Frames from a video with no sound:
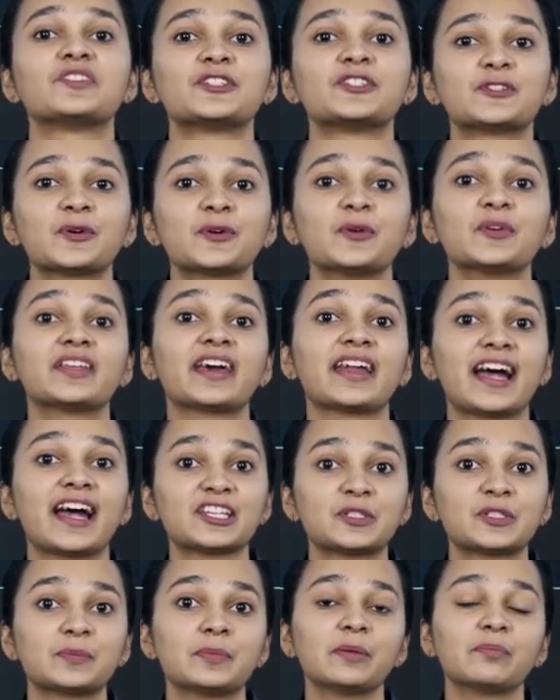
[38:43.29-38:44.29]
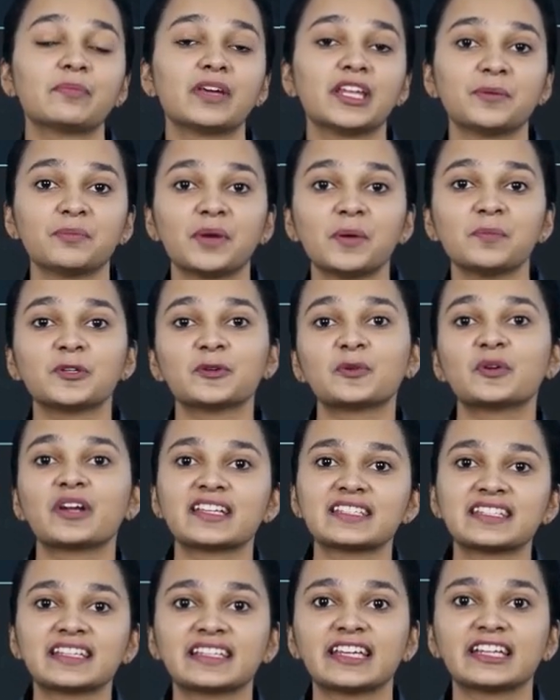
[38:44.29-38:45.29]
So there has to be minimum two
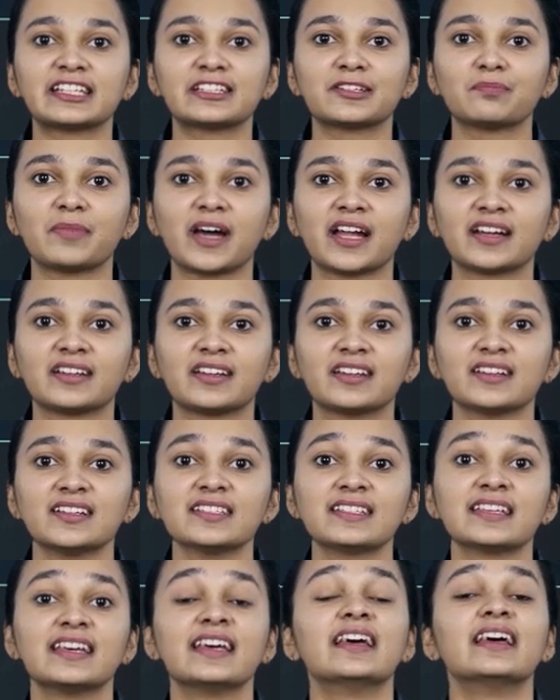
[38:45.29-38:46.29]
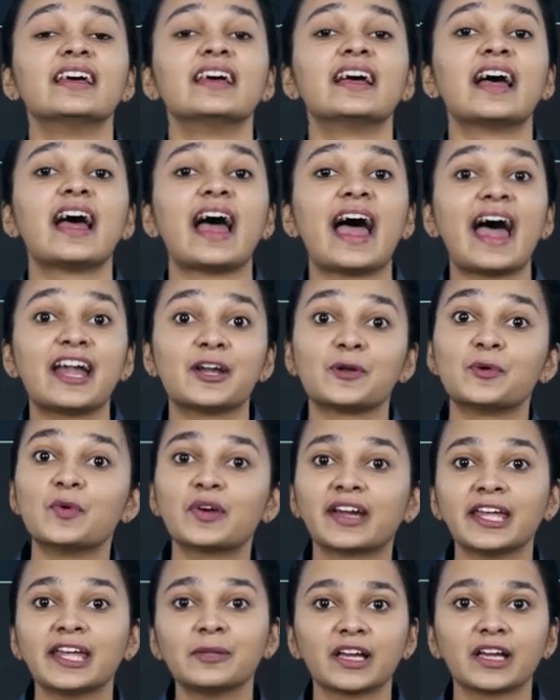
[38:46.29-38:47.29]
designated partners and
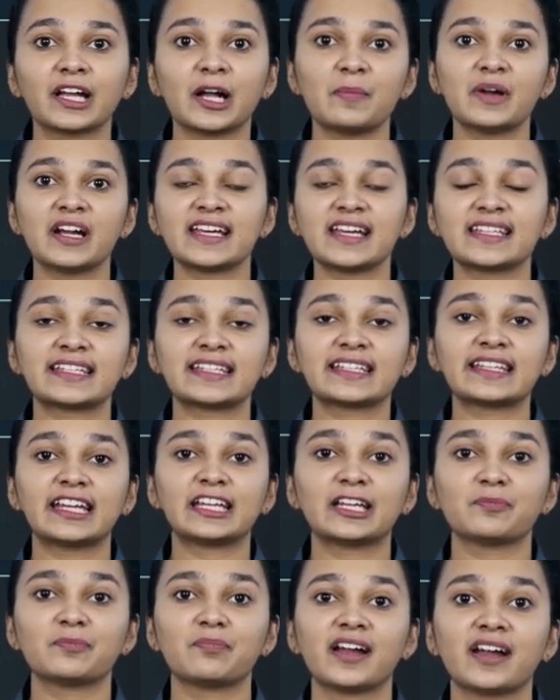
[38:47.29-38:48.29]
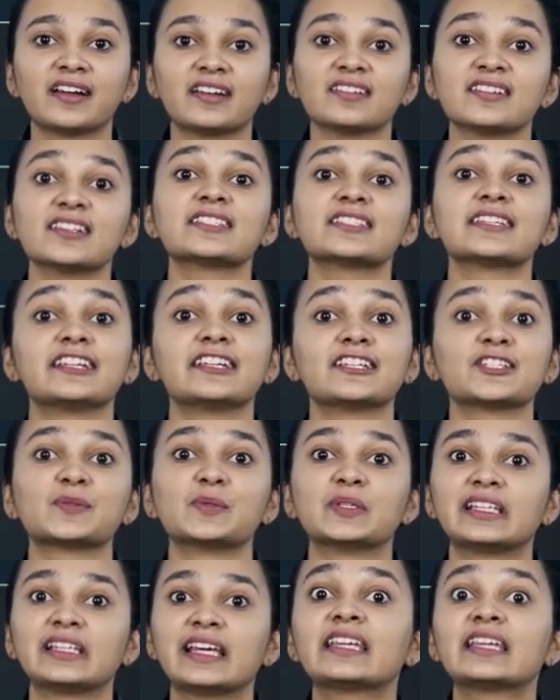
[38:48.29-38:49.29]
who can become a designated partner? It is
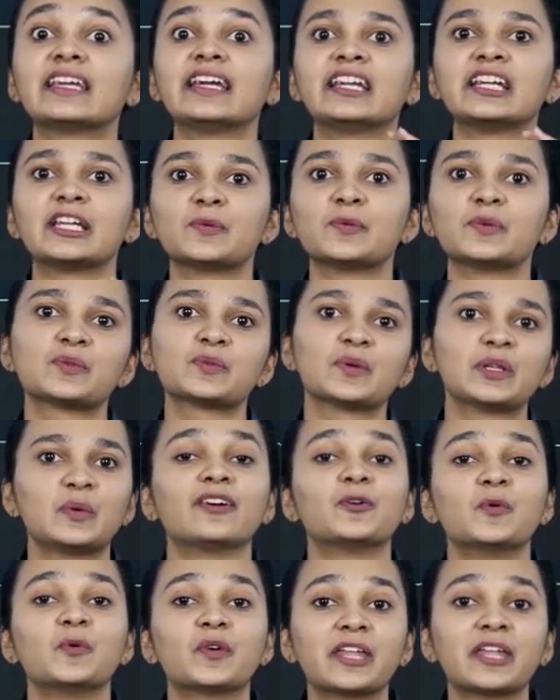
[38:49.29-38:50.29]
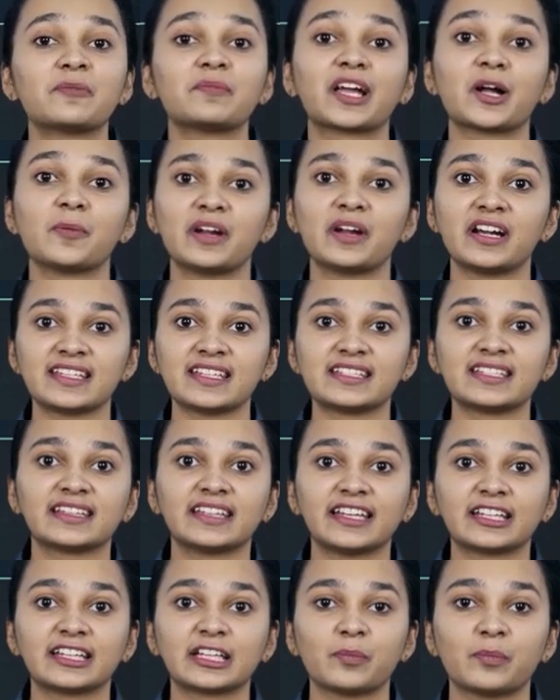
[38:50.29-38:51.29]
only an individual who can become a
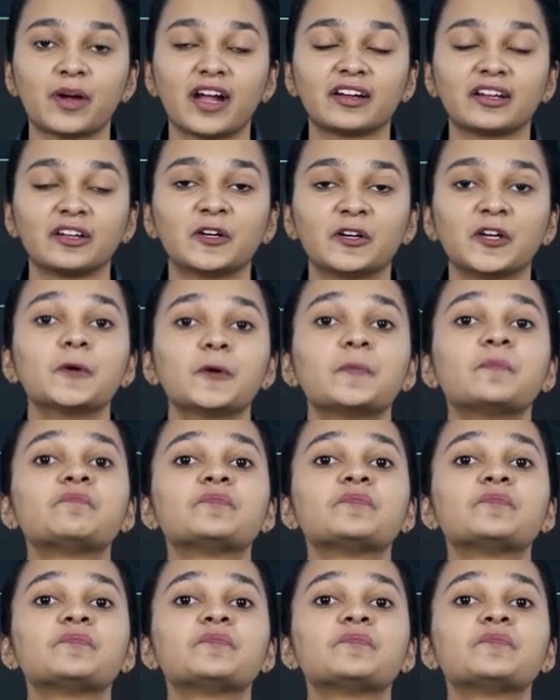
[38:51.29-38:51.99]
designated partner.